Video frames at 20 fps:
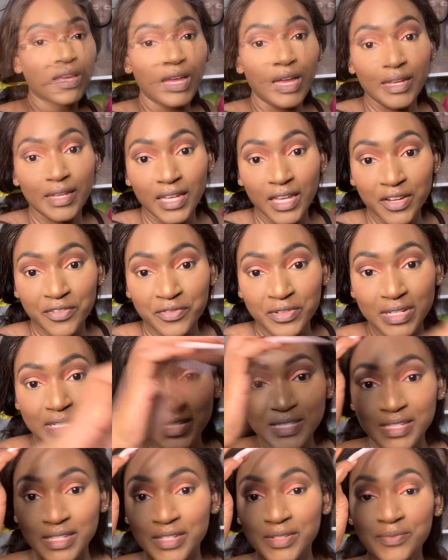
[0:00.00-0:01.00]
I can't really
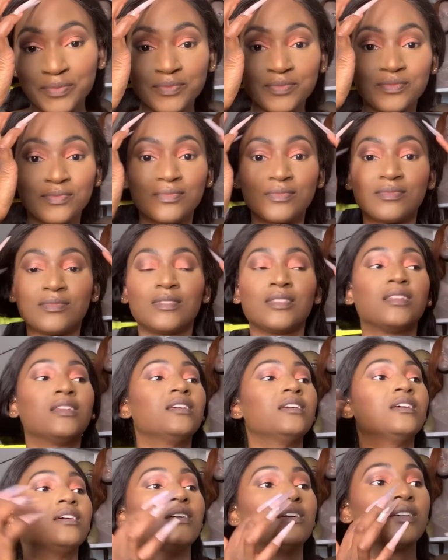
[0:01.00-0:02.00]
see,
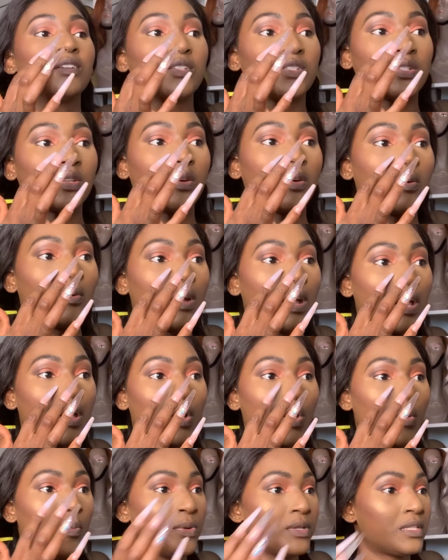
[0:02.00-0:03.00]
so I
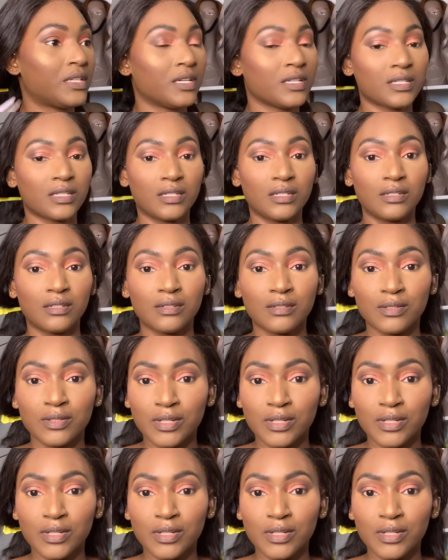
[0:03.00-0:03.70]
hope it doesn't,